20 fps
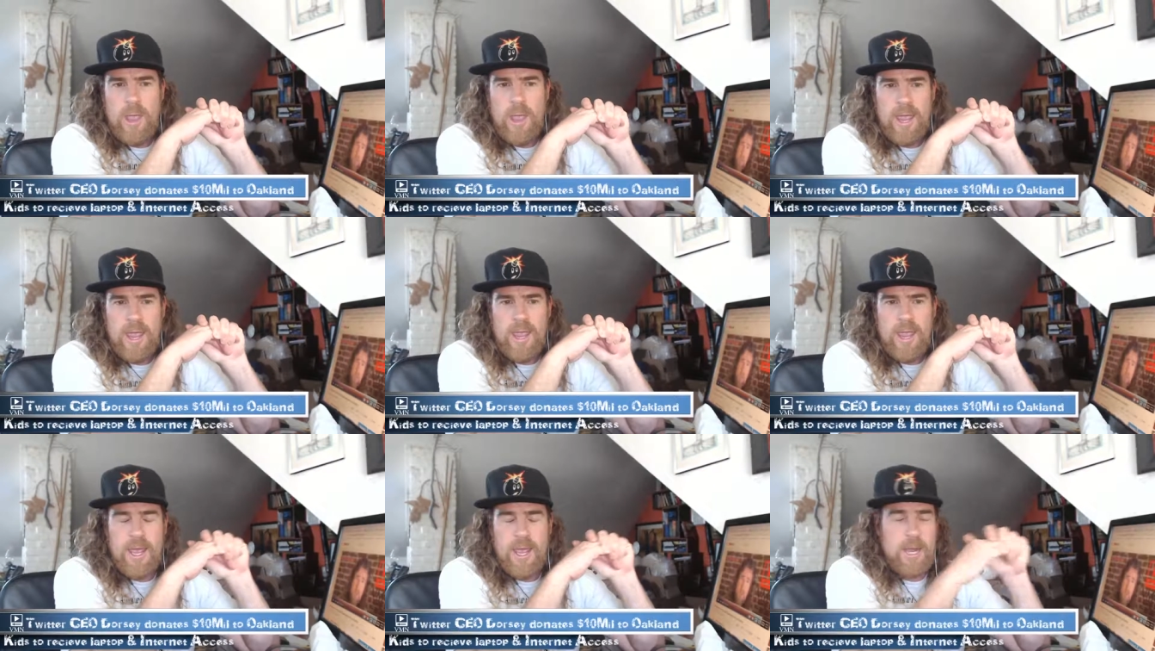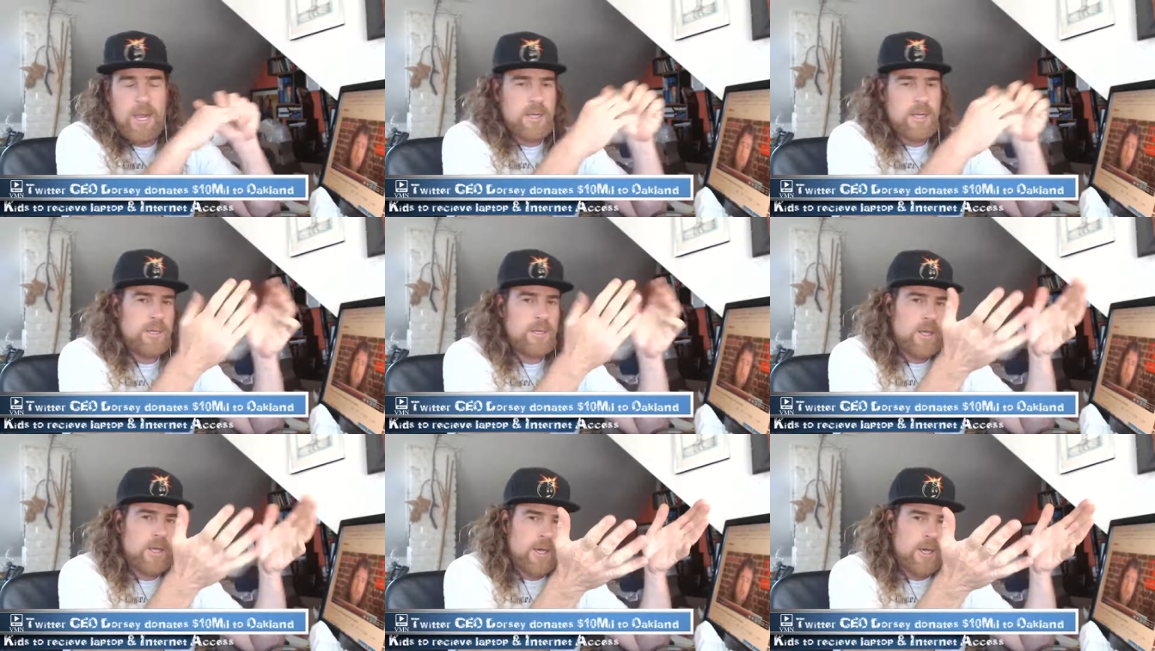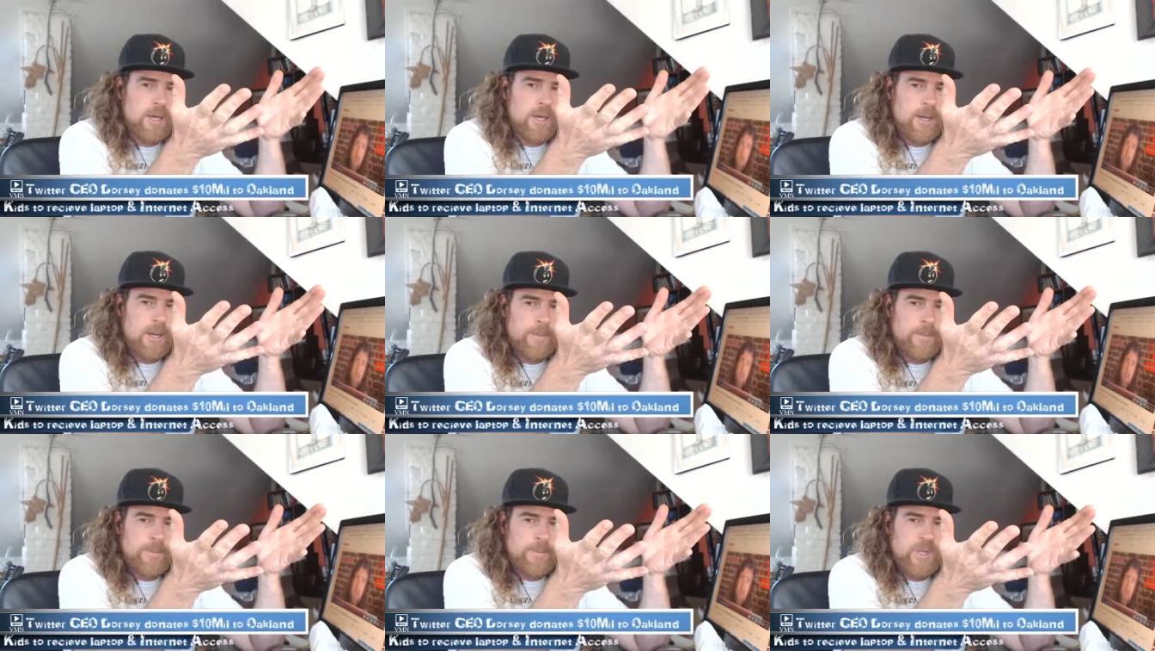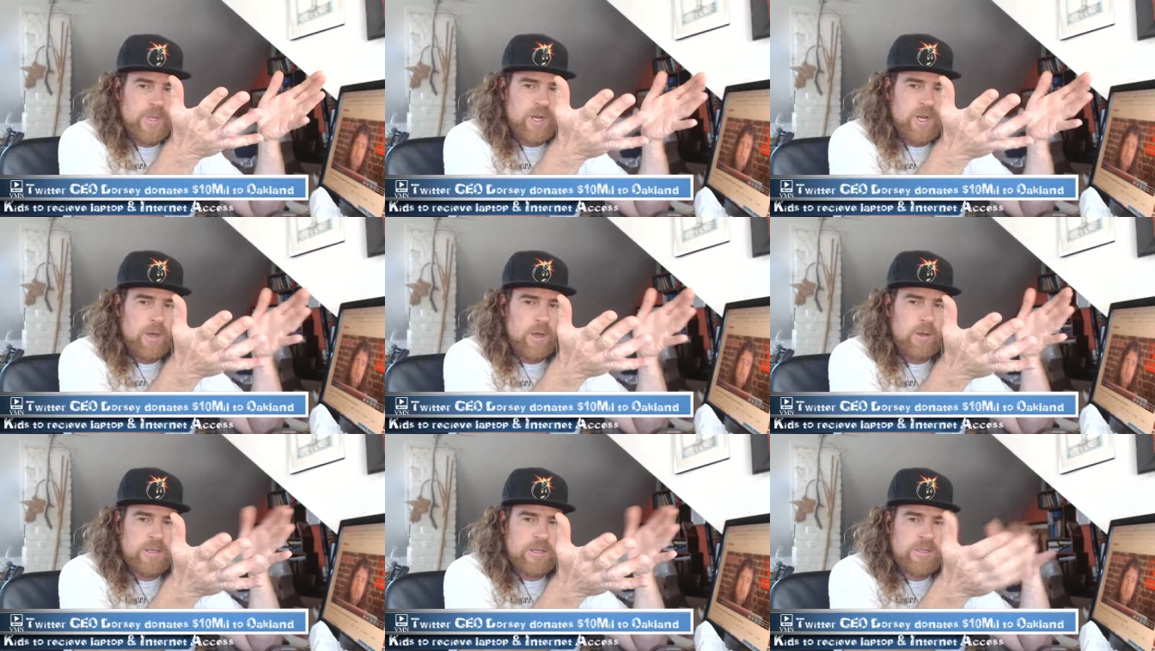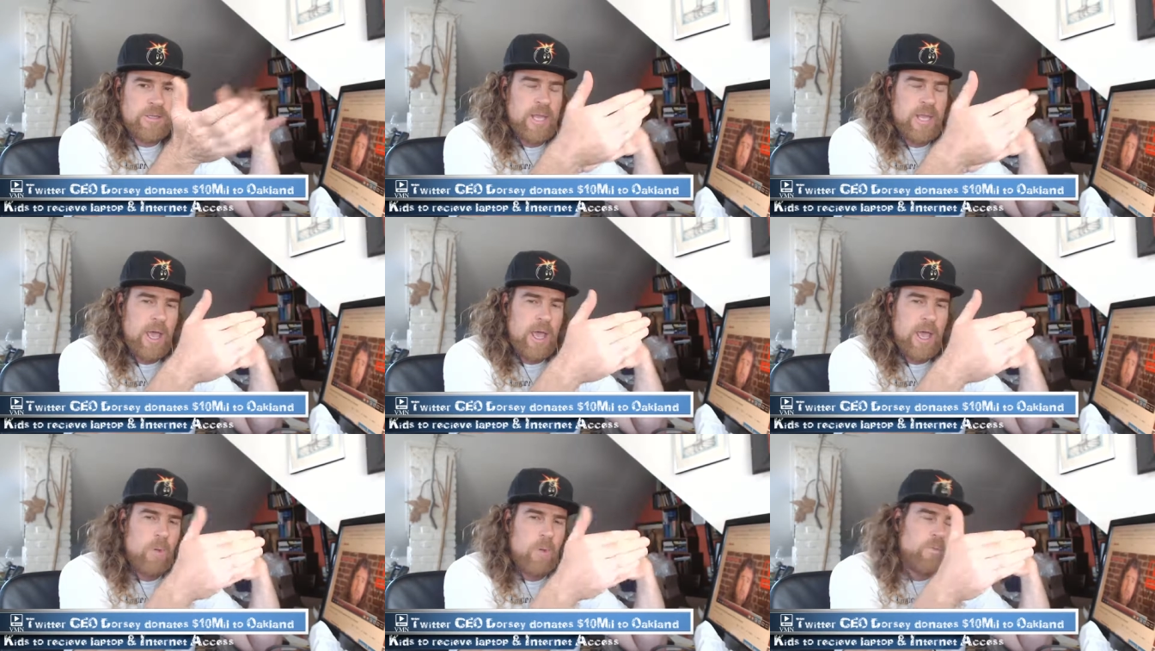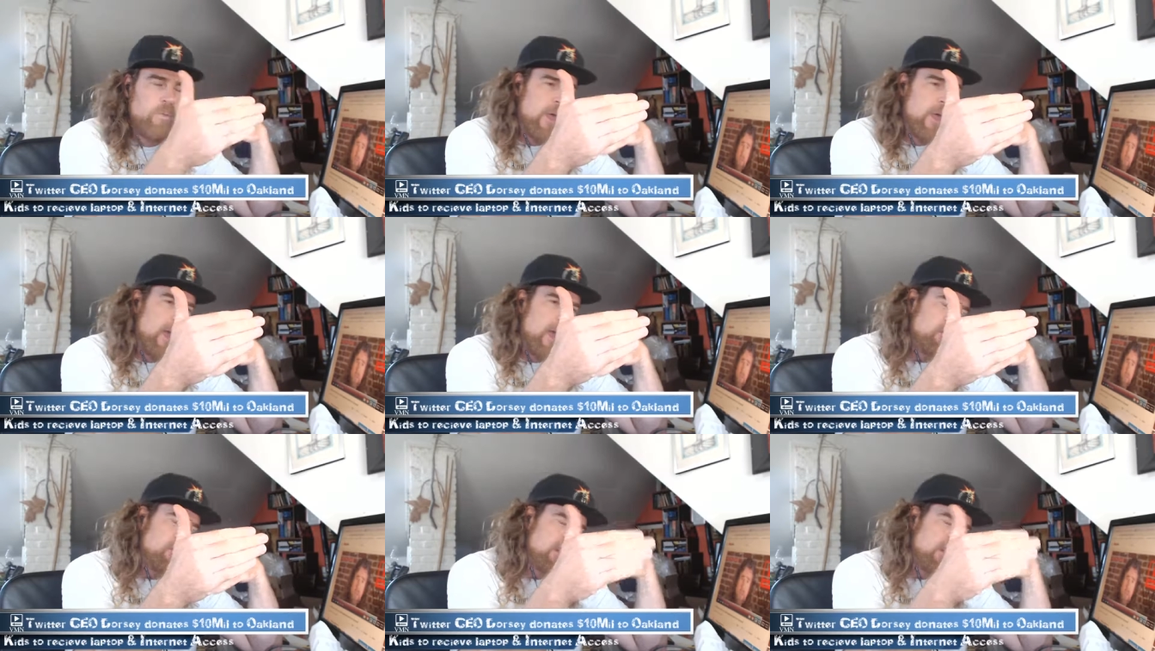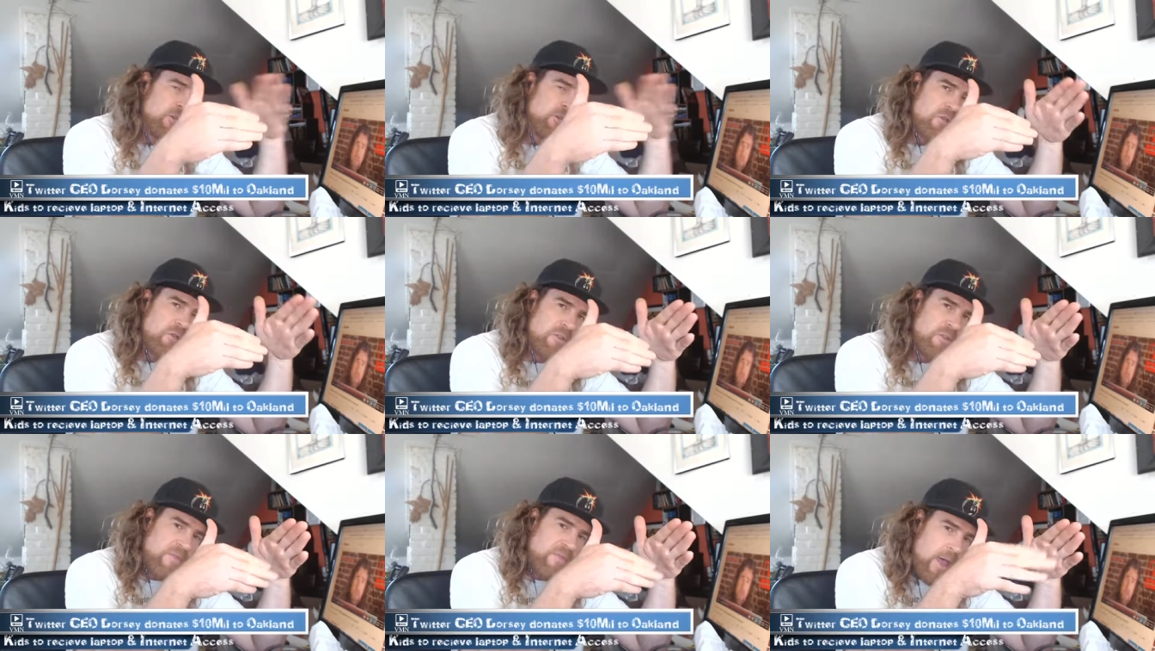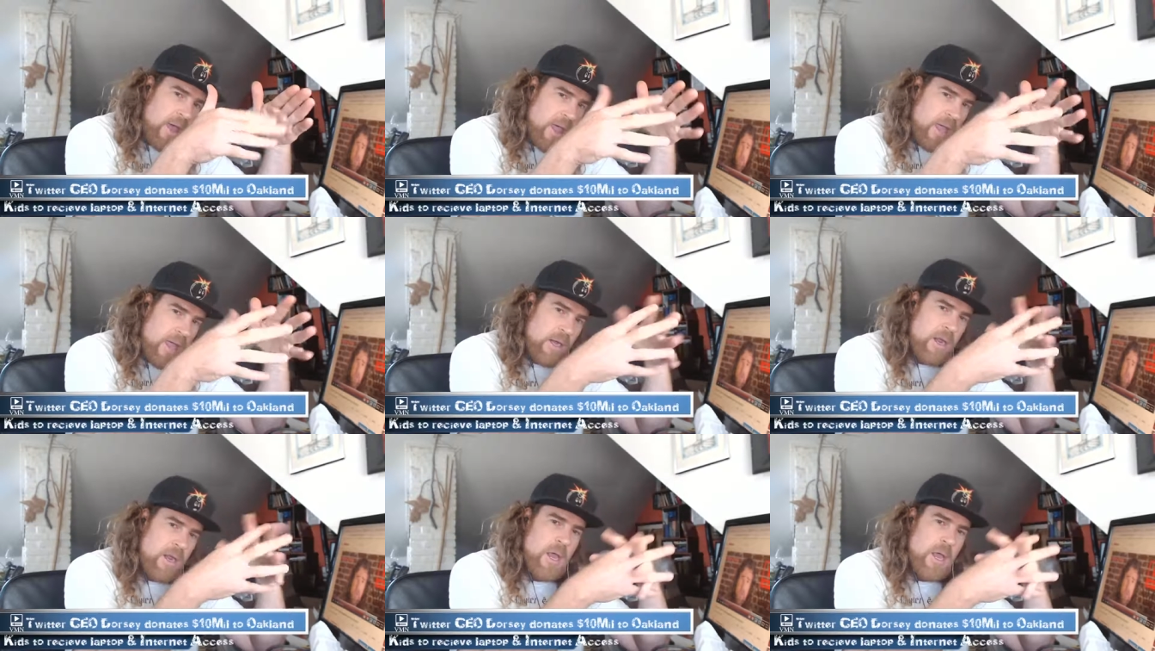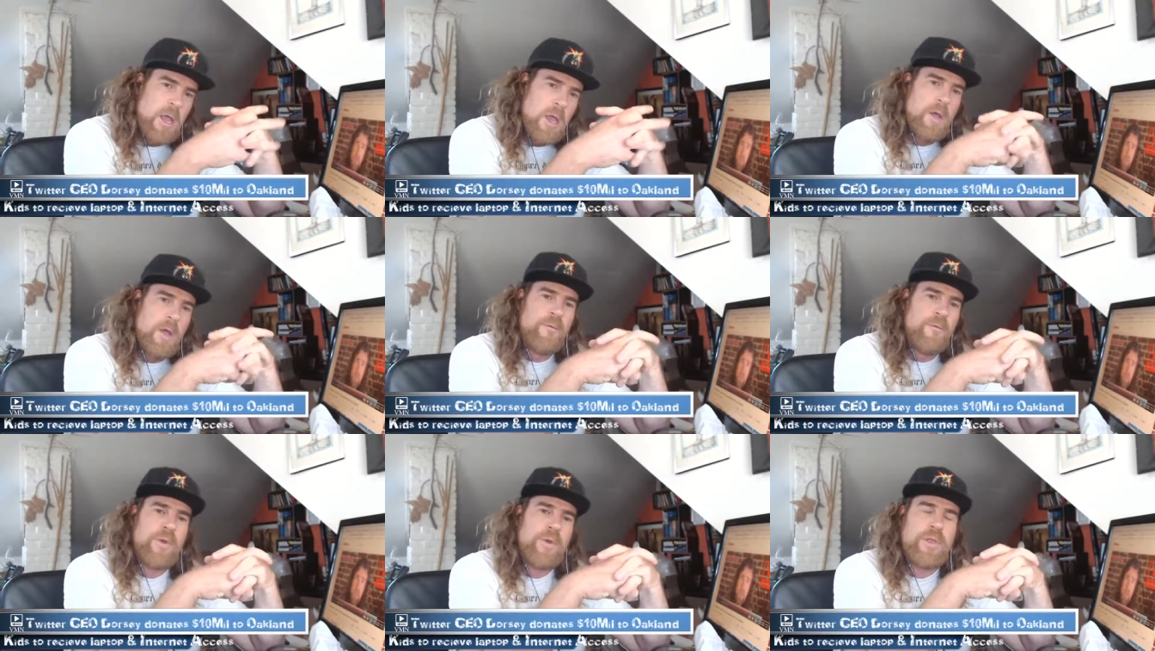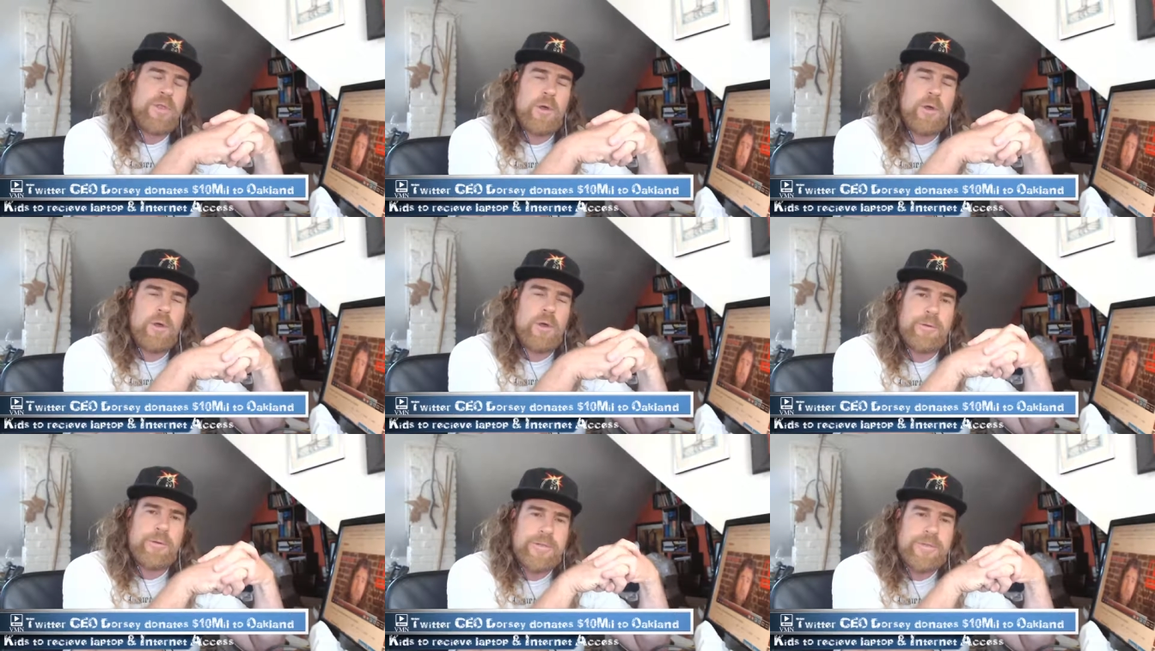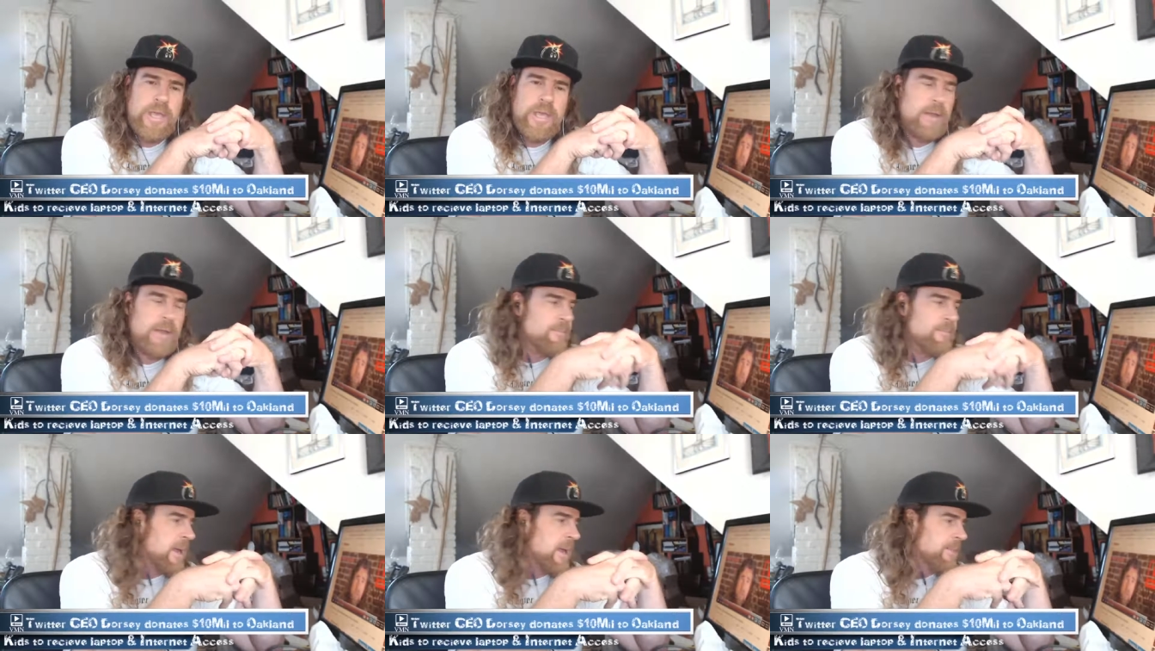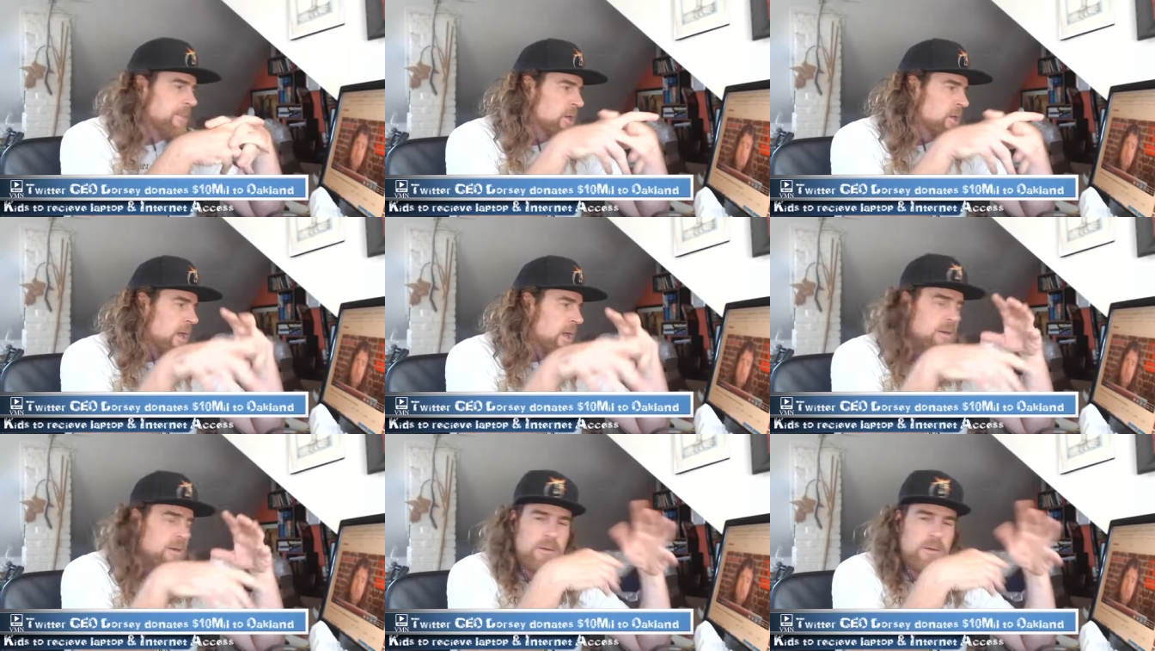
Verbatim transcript: And, um, you know, it's to help that digital divide for those that maybe not